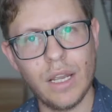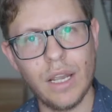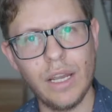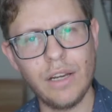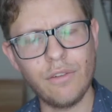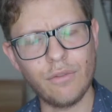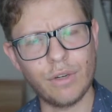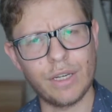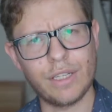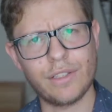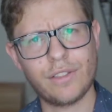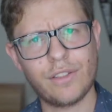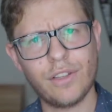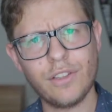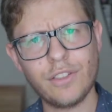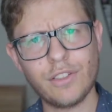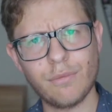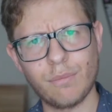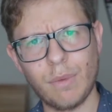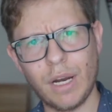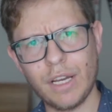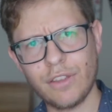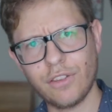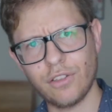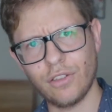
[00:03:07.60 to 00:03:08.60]
Anyways, those are
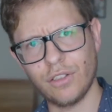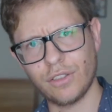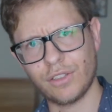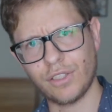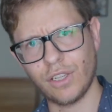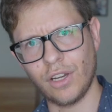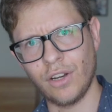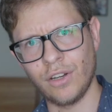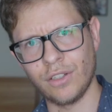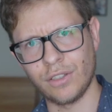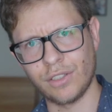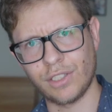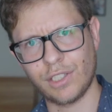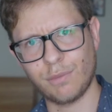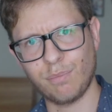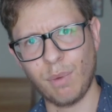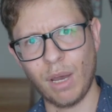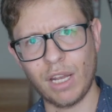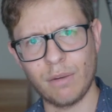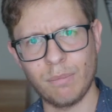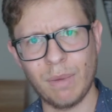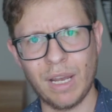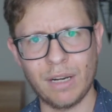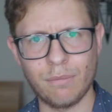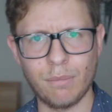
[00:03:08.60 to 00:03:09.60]
my thoughts on
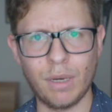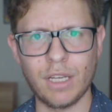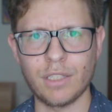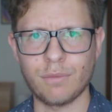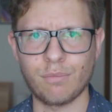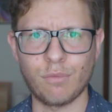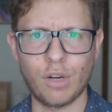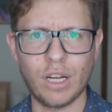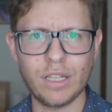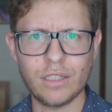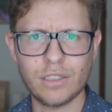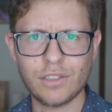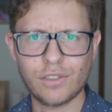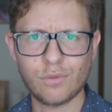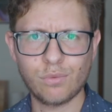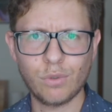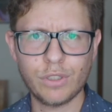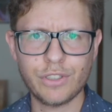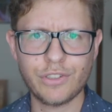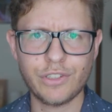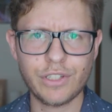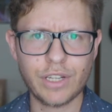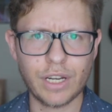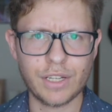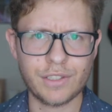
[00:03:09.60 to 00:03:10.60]
Spider-Man Miles Morales.
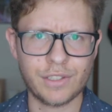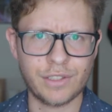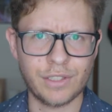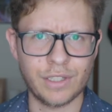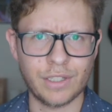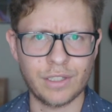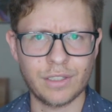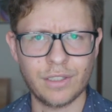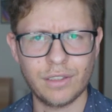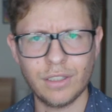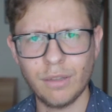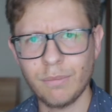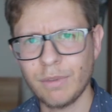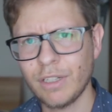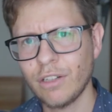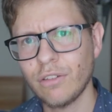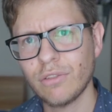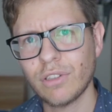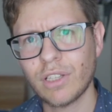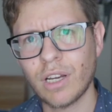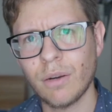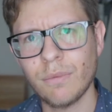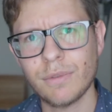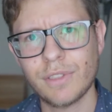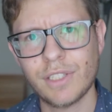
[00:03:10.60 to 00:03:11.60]
What do you guys think? Let me know in
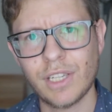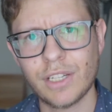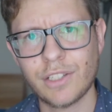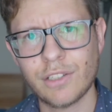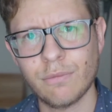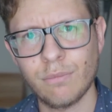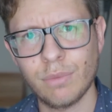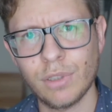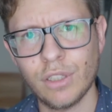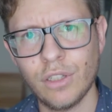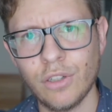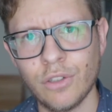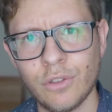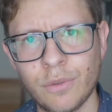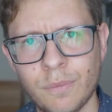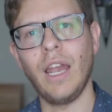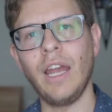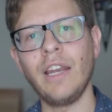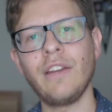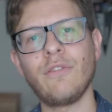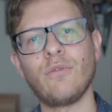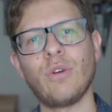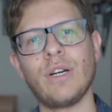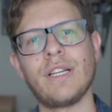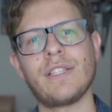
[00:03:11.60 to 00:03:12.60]
the comment section below.
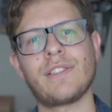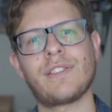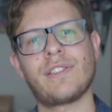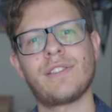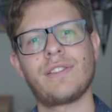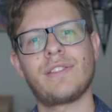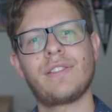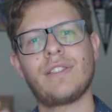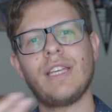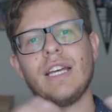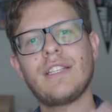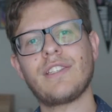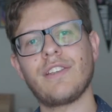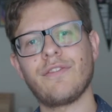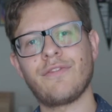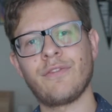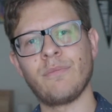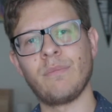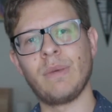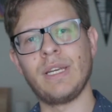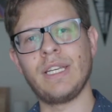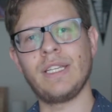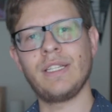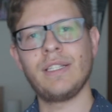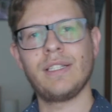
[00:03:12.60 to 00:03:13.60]
Anyways, that's it from
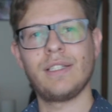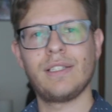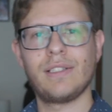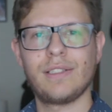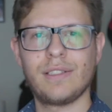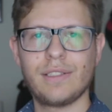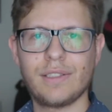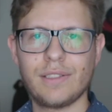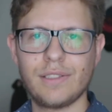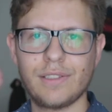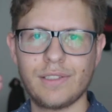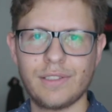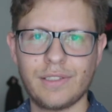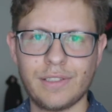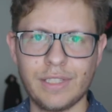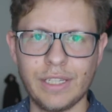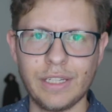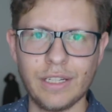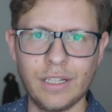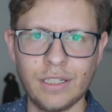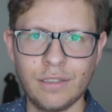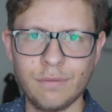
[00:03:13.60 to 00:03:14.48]
me. See ya.